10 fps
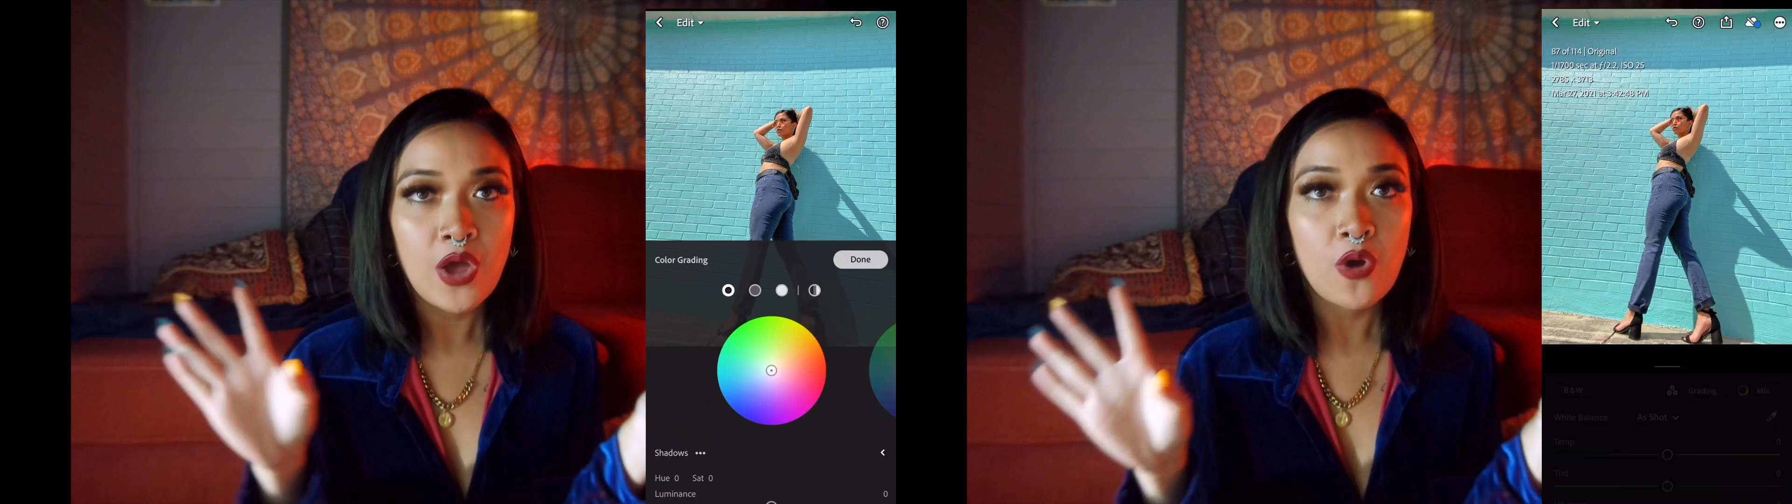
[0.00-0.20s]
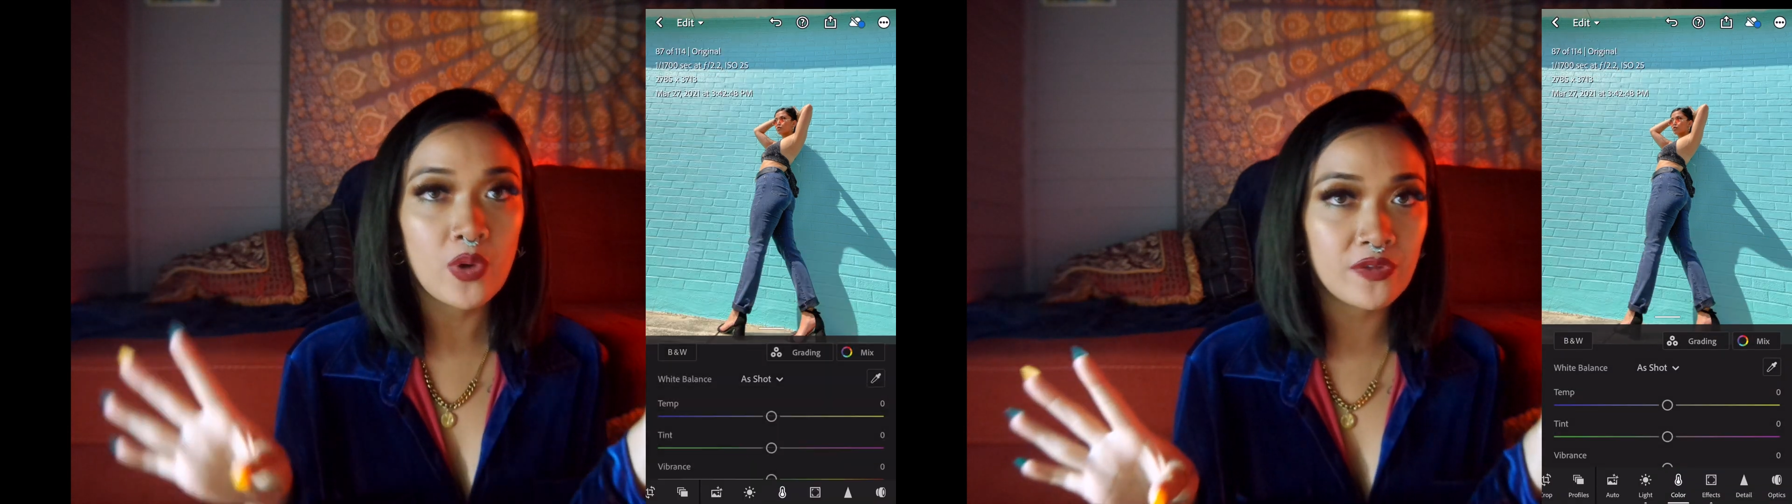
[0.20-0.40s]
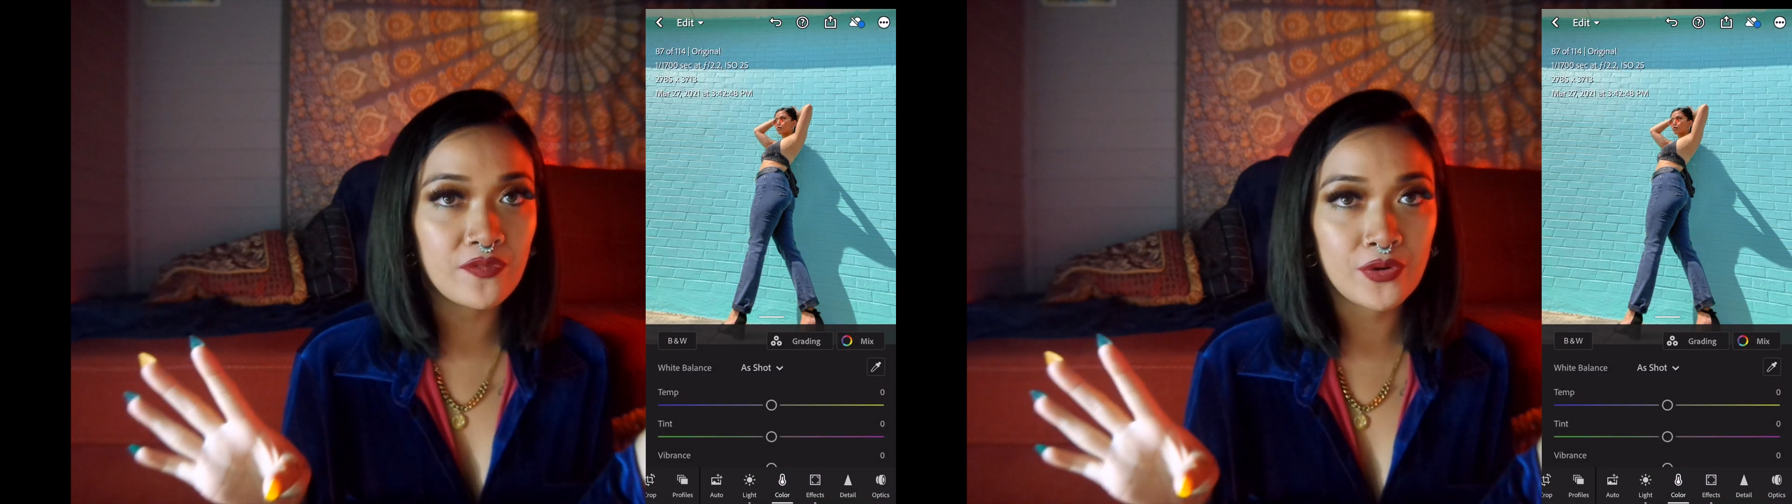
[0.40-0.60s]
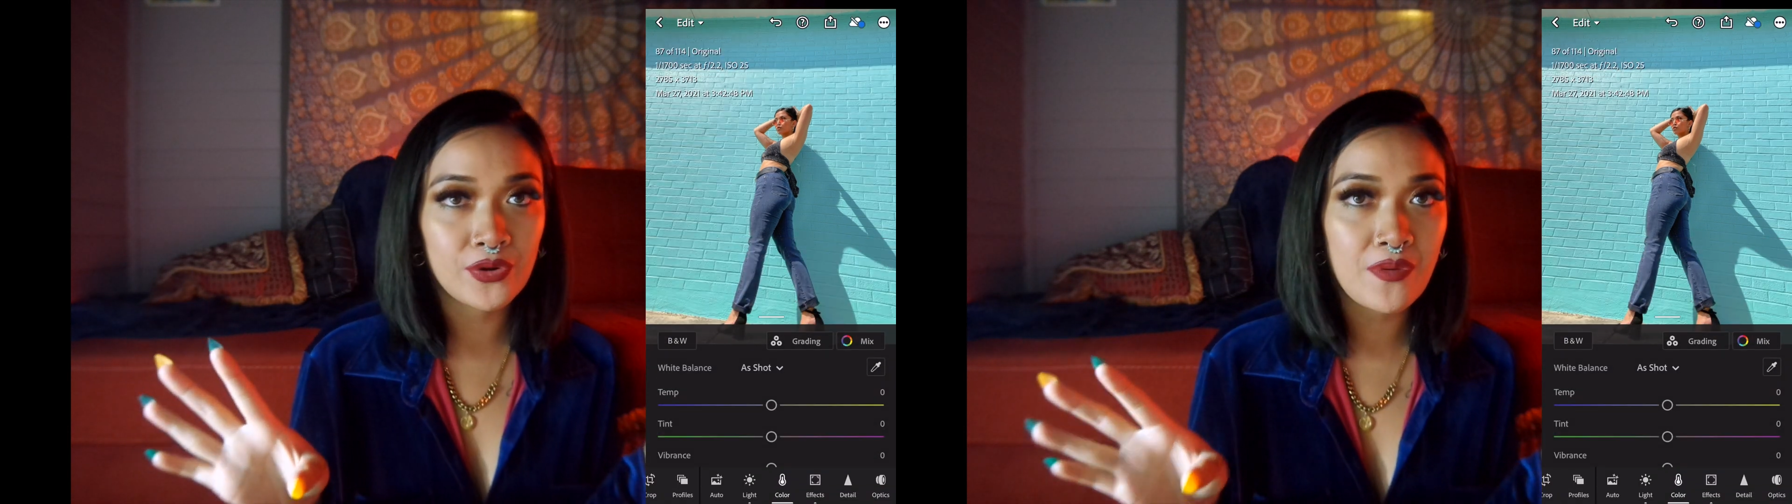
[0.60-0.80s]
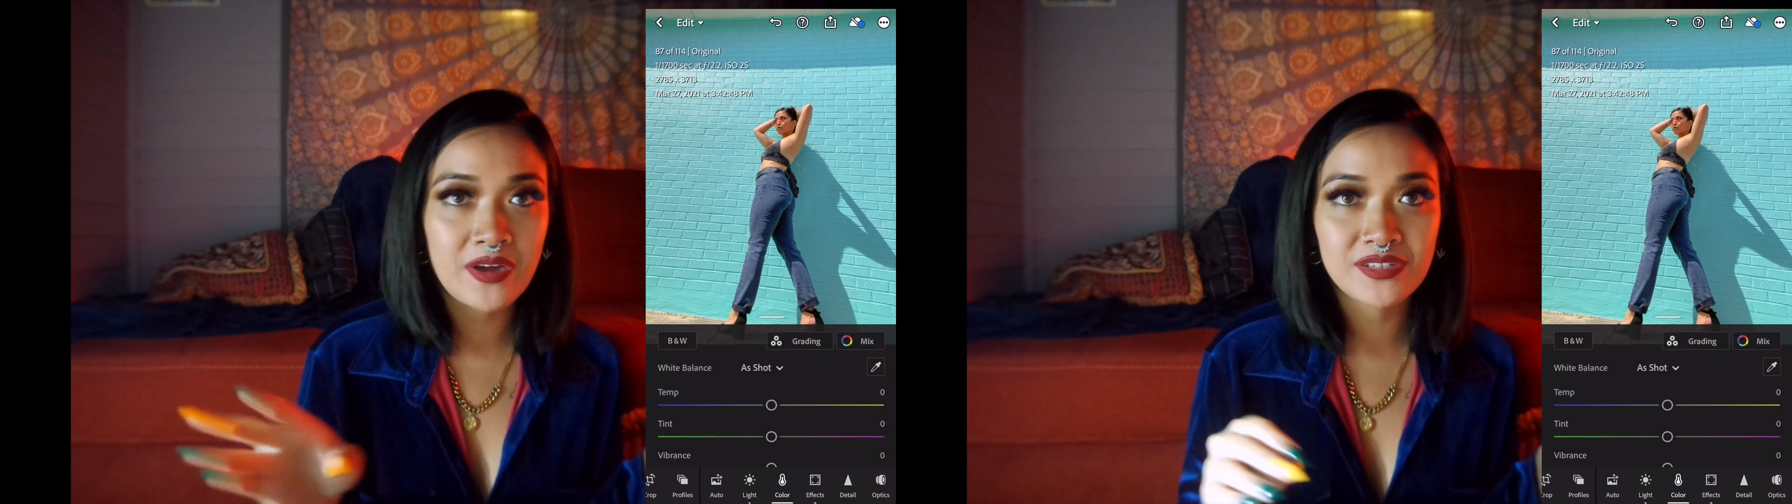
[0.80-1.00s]
one
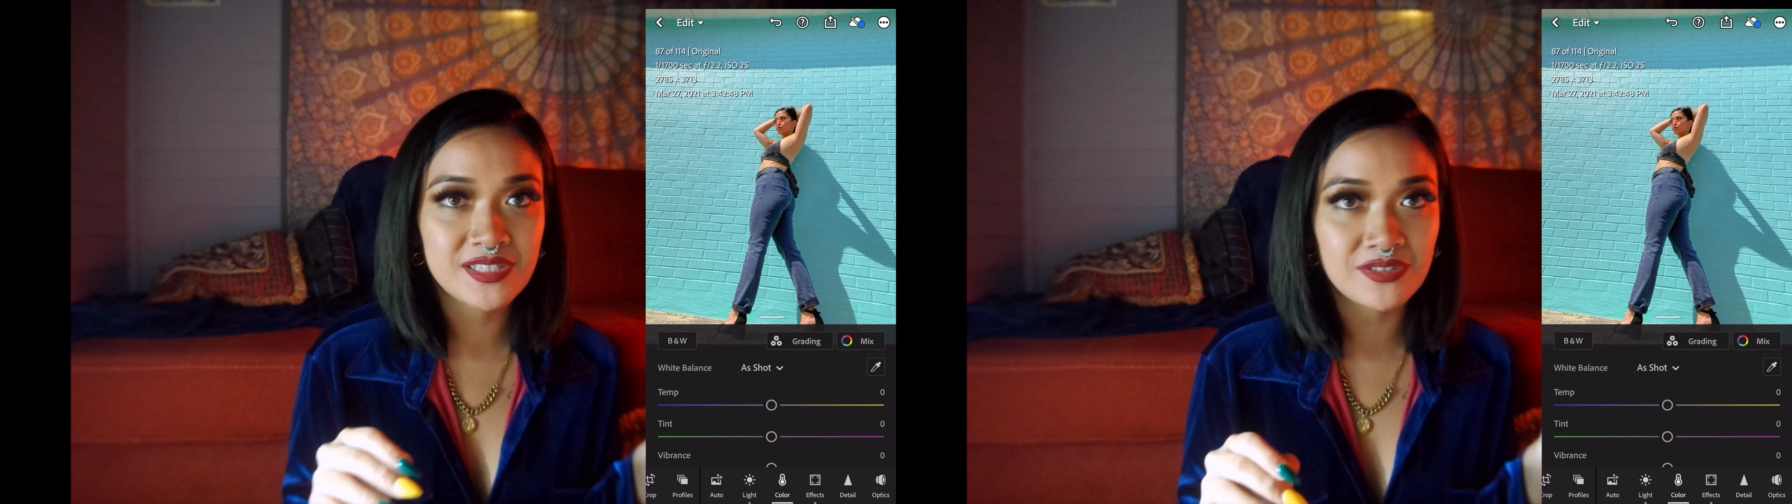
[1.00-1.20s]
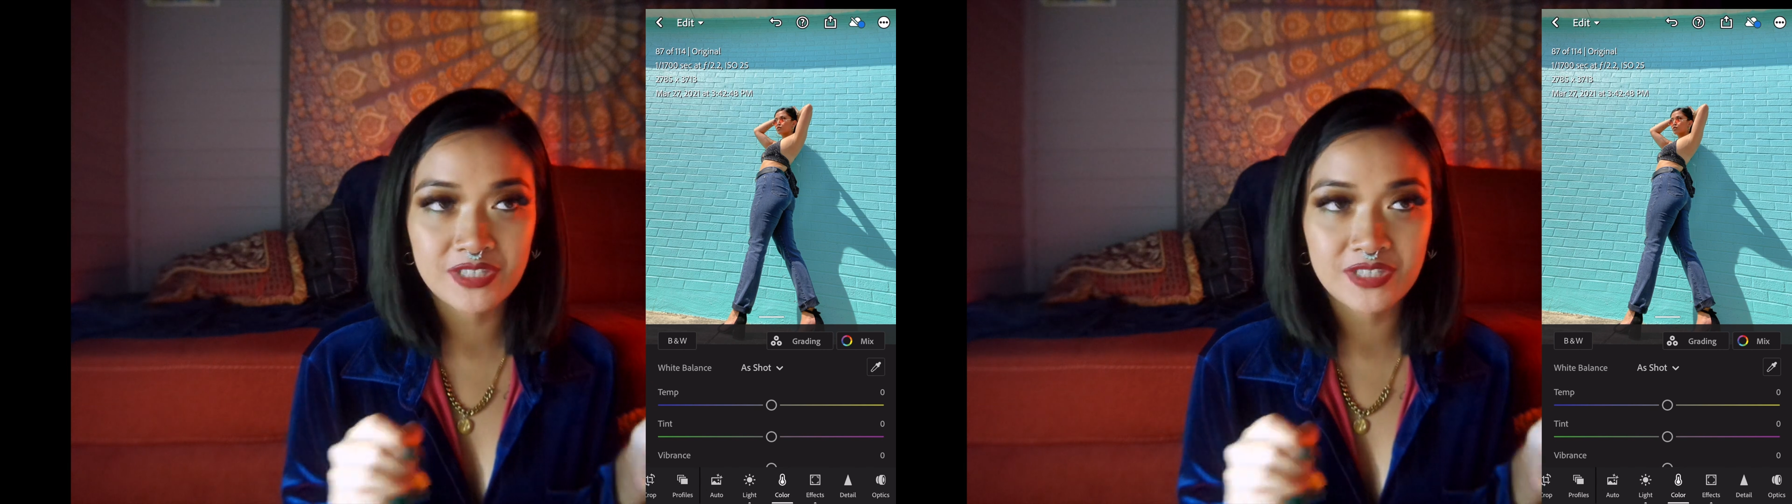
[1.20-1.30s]
photo I could still